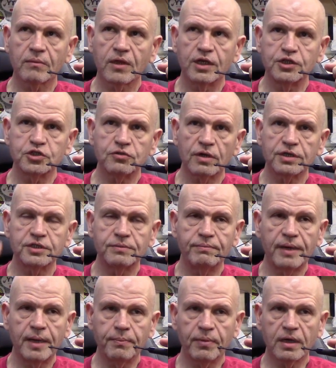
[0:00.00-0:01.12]
construction
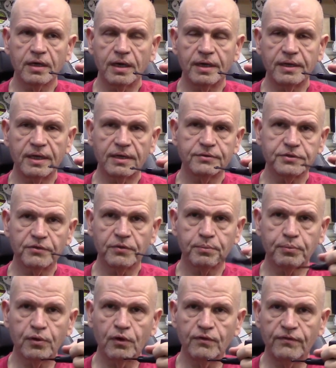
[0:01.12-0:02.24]
paper cutouts of the
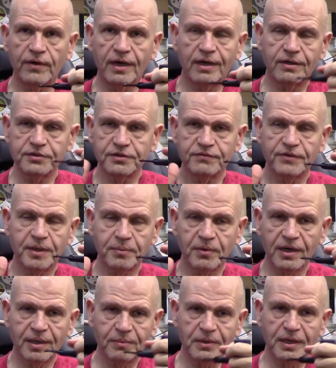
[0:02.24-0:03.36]
profiles of
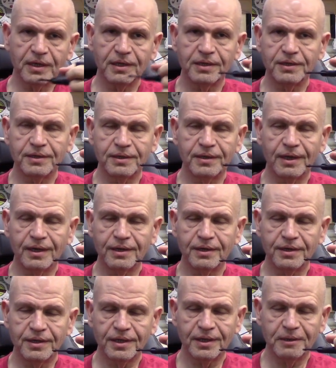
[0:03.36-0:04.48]
Abraham Lincoln and
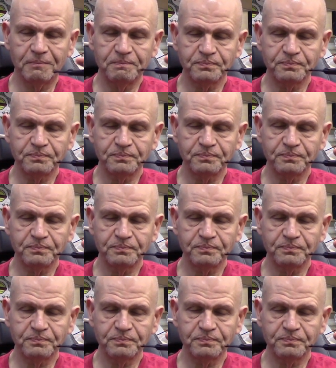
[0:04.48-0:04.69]
and uh,